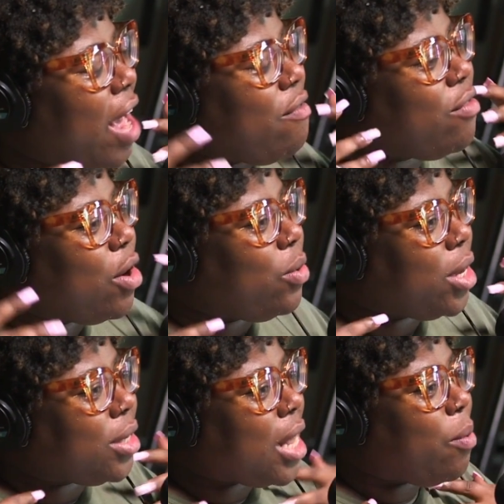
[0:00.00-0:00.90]
I've
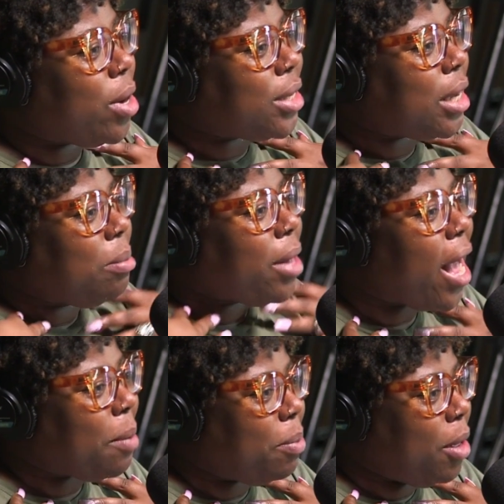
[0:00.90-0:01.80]
noticed that when it's like
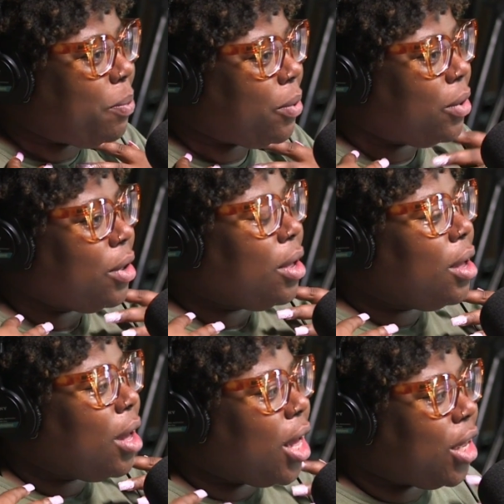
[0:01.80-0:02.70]
black people
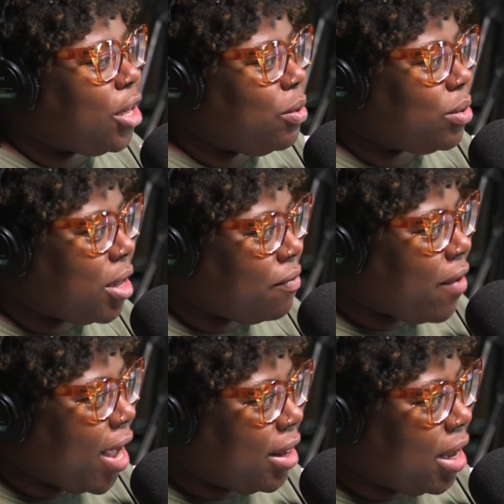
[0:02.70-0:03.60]
accused of
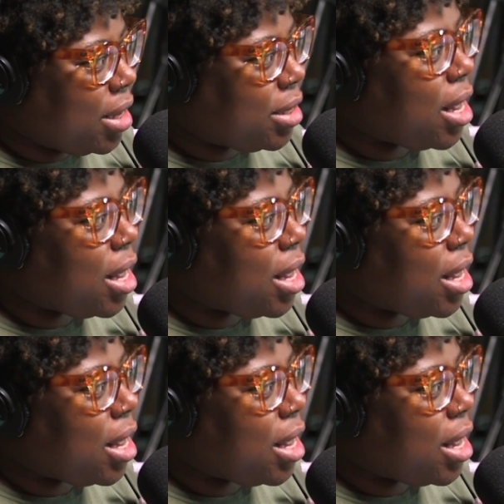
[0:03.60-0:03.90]
violence